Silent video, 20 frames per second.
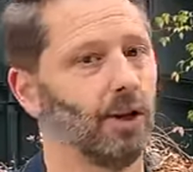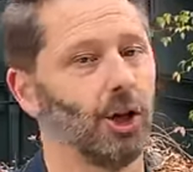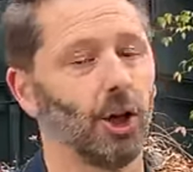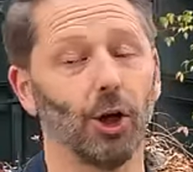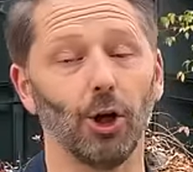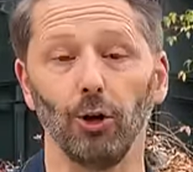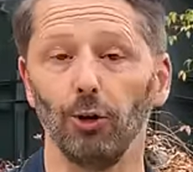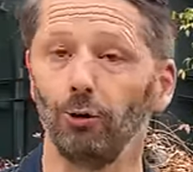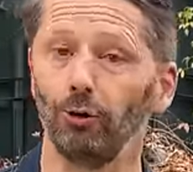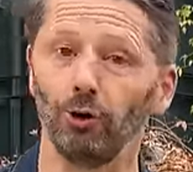
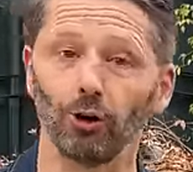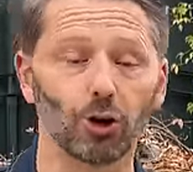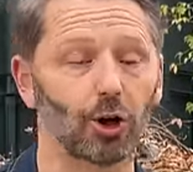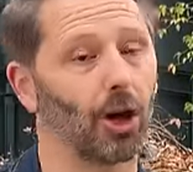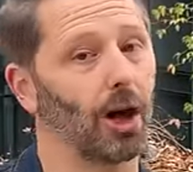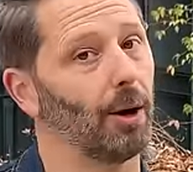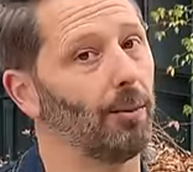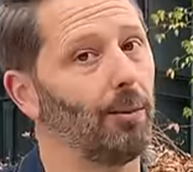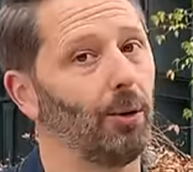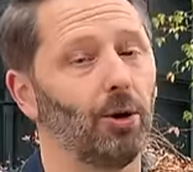You just
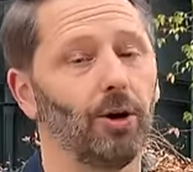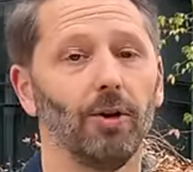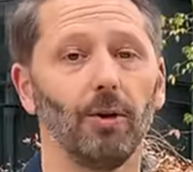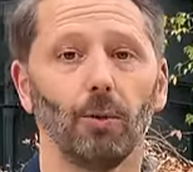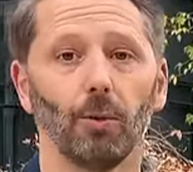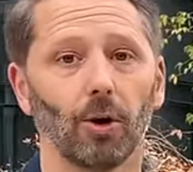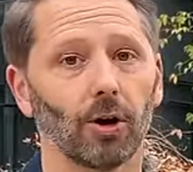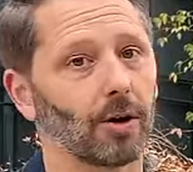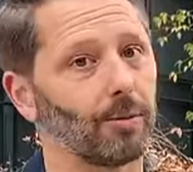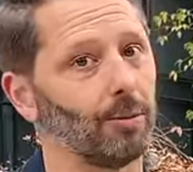gotta put in the
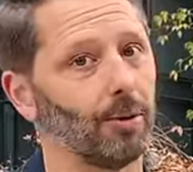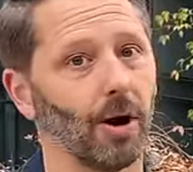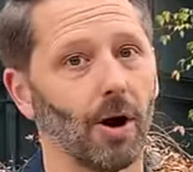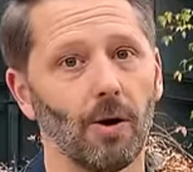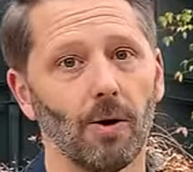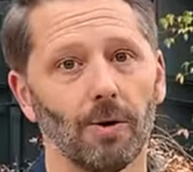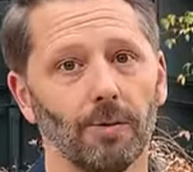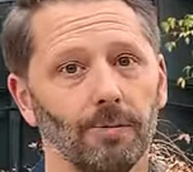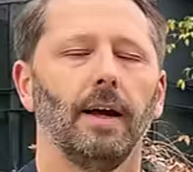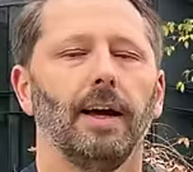work,
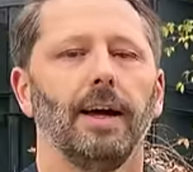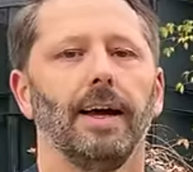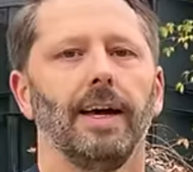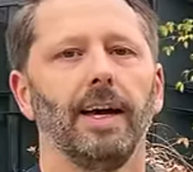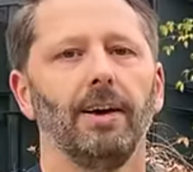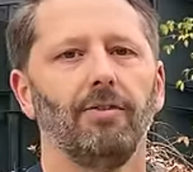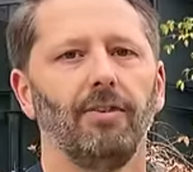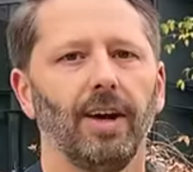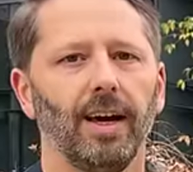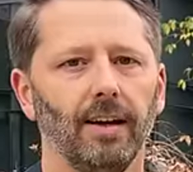bro.
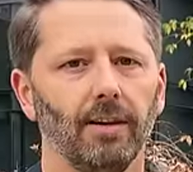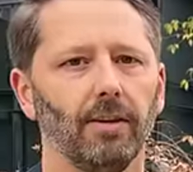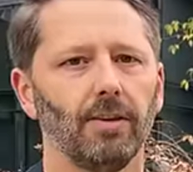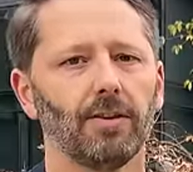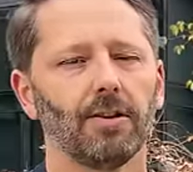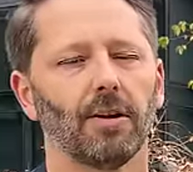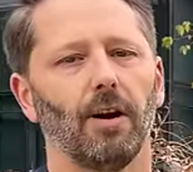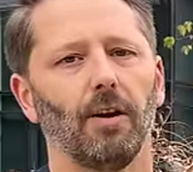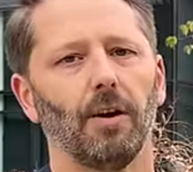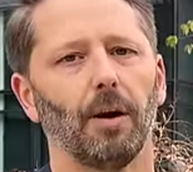If hills
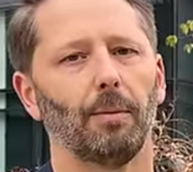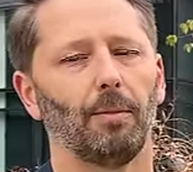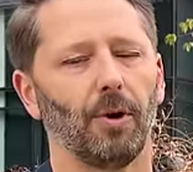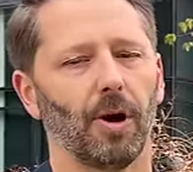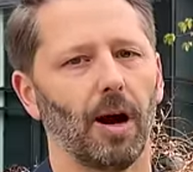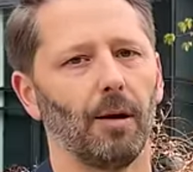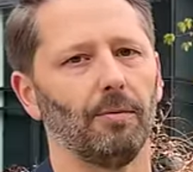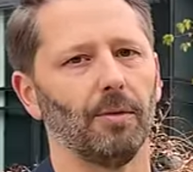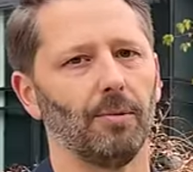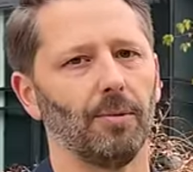are a
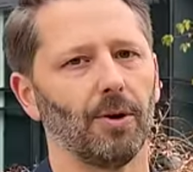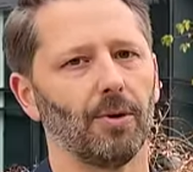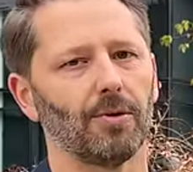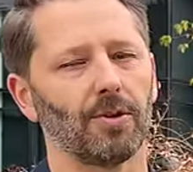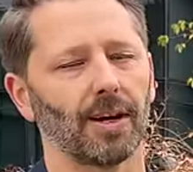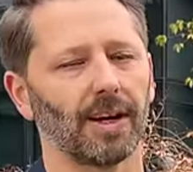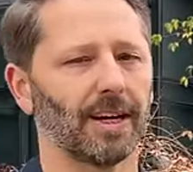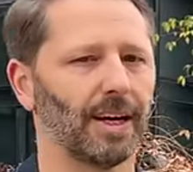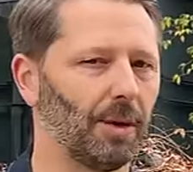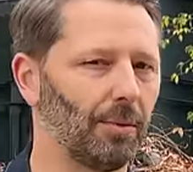problem, there's a
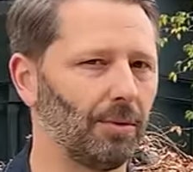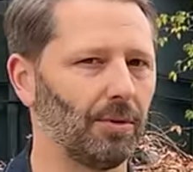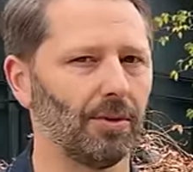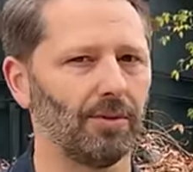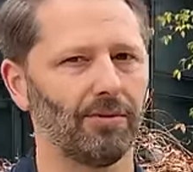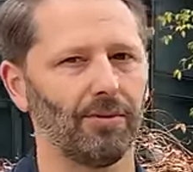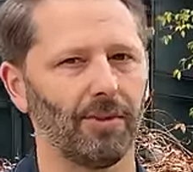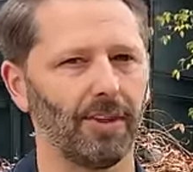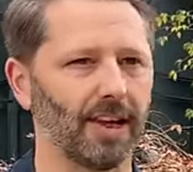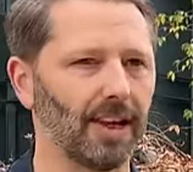couple of
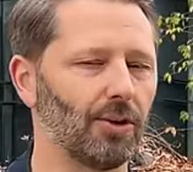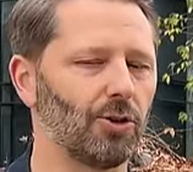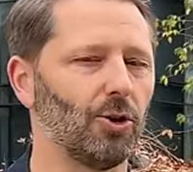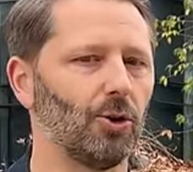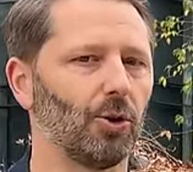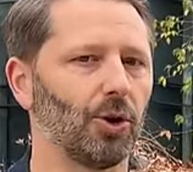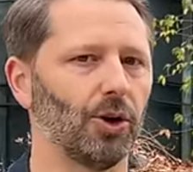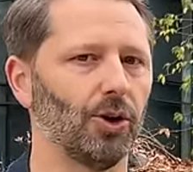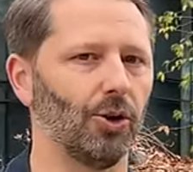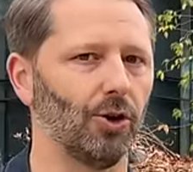things you
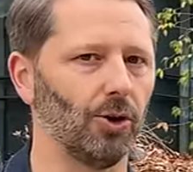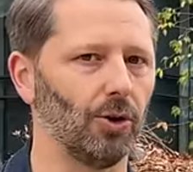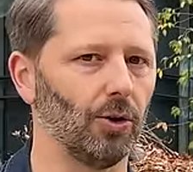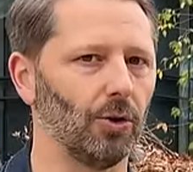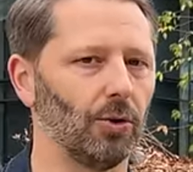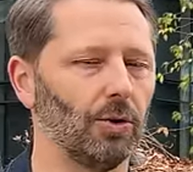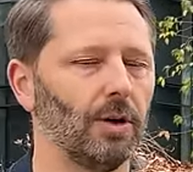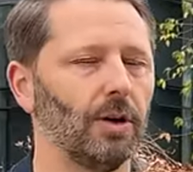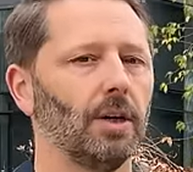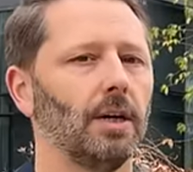can do.